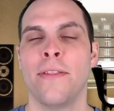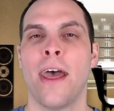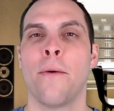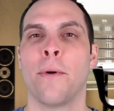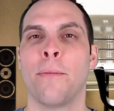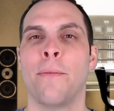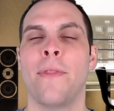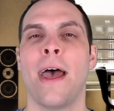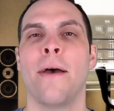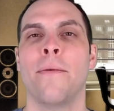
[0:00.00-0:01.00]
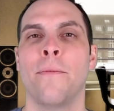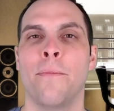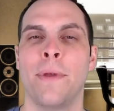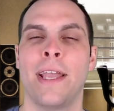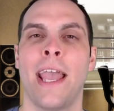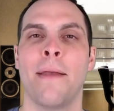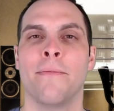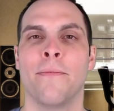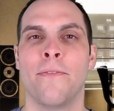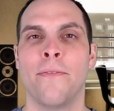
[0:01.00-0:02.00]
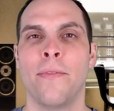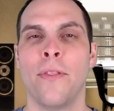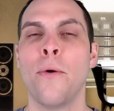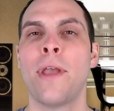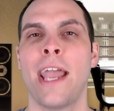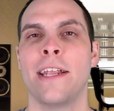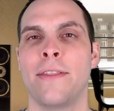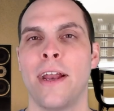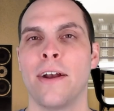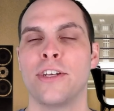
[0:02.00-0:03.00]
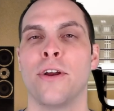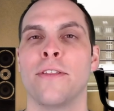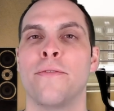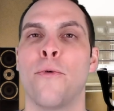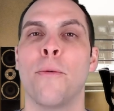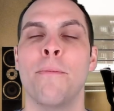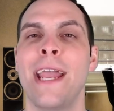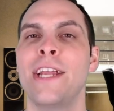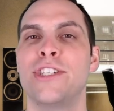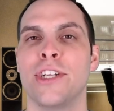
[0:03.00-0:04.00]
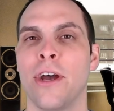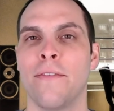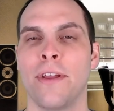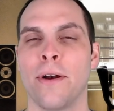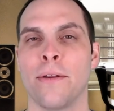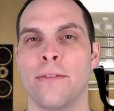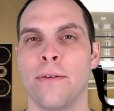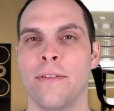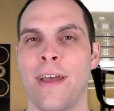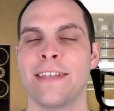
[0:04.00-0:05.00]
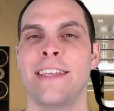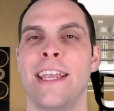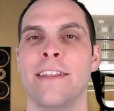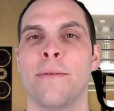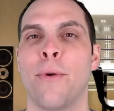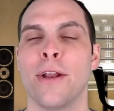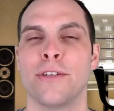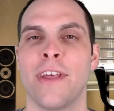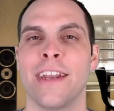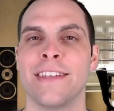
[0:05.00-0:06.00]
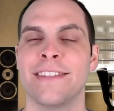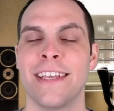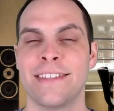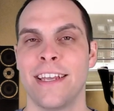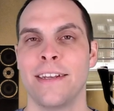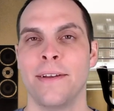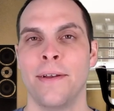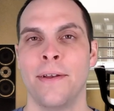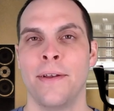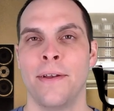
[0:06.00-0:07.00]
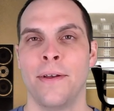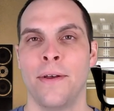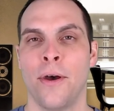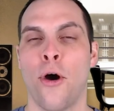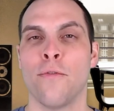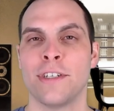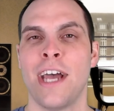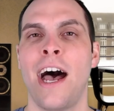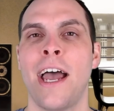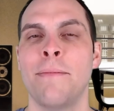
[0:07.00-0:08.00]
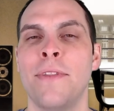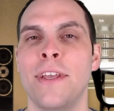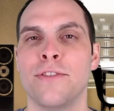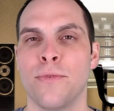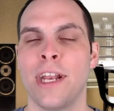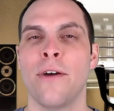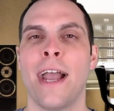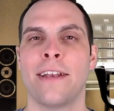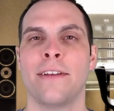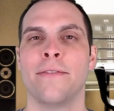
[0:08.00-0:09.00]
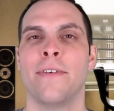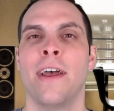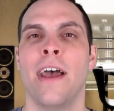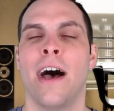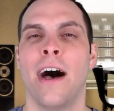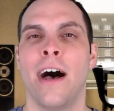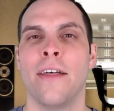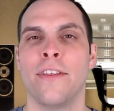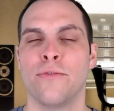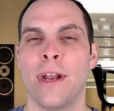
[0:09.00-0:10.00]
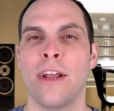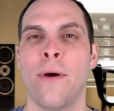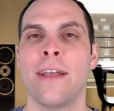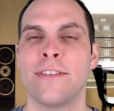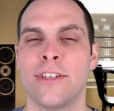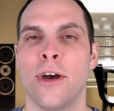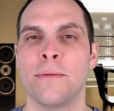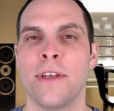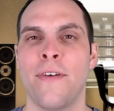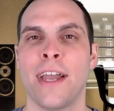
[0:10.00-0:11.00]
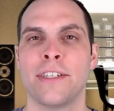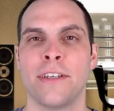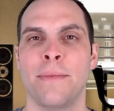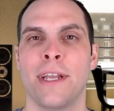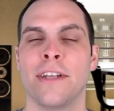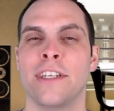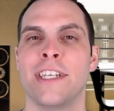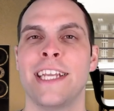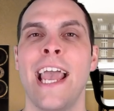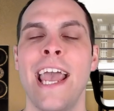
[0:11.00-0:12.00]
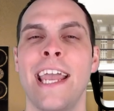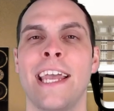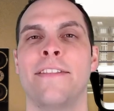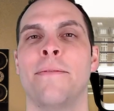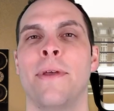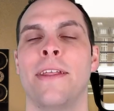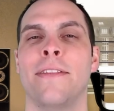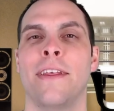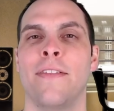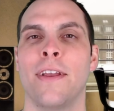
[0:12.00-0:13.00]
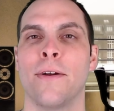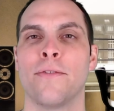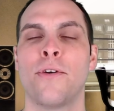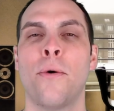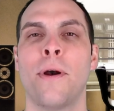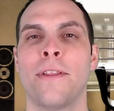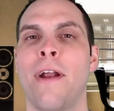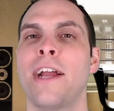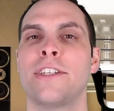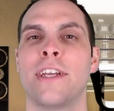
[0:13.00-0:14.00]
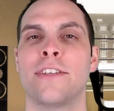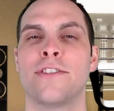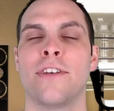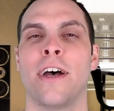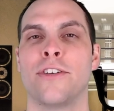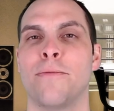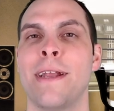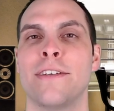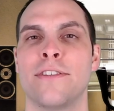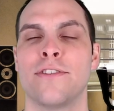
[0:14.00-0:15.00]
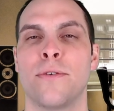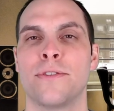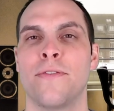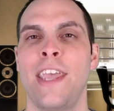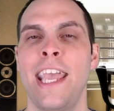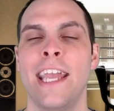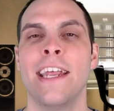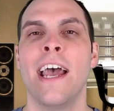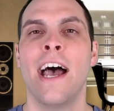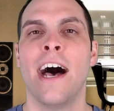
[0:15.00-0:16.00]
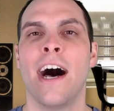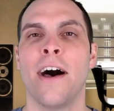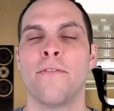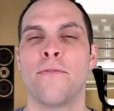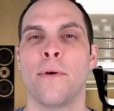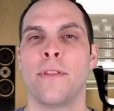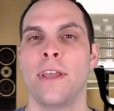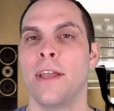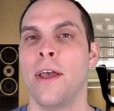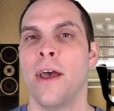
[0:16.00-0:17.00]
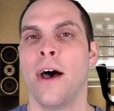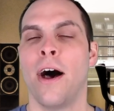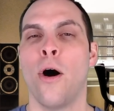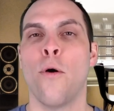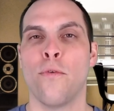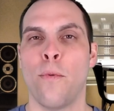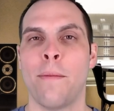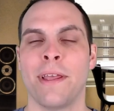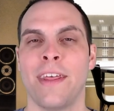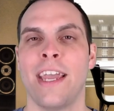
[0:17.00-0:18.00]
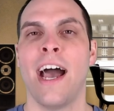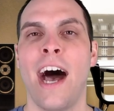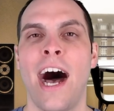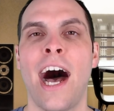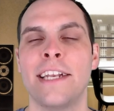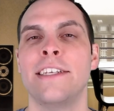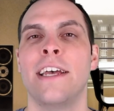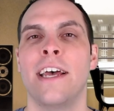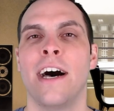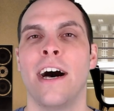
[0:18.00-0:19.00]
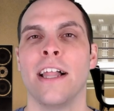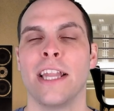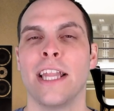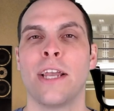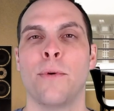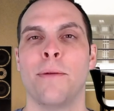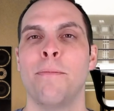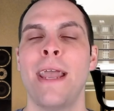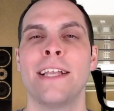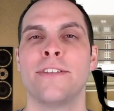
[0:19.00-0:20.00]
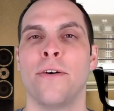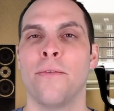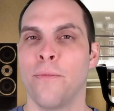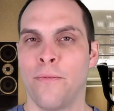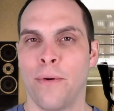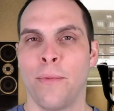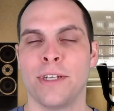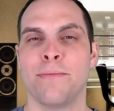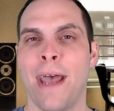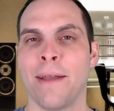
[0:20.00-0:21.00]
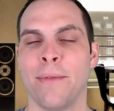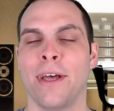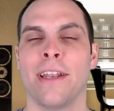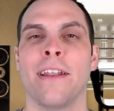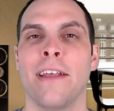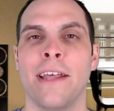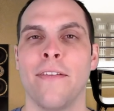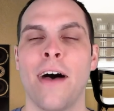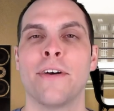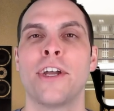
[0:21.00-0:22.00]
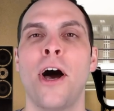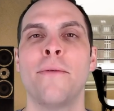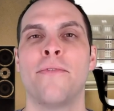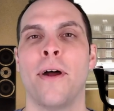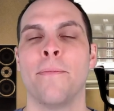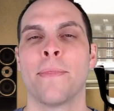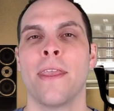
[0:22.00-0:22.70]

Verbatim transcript: that were that became located there during the formation of the Earth due to the vast heat and the pressure that existed. Over time, these radioactive uh, these radioisotopes have actually begun to decay in the, in, in the Earth's core, and they're actually a, a tremendous source of heat uh, for the uh, overwhelmingly hot uh, liquid mantle from which magma and, and lava come from.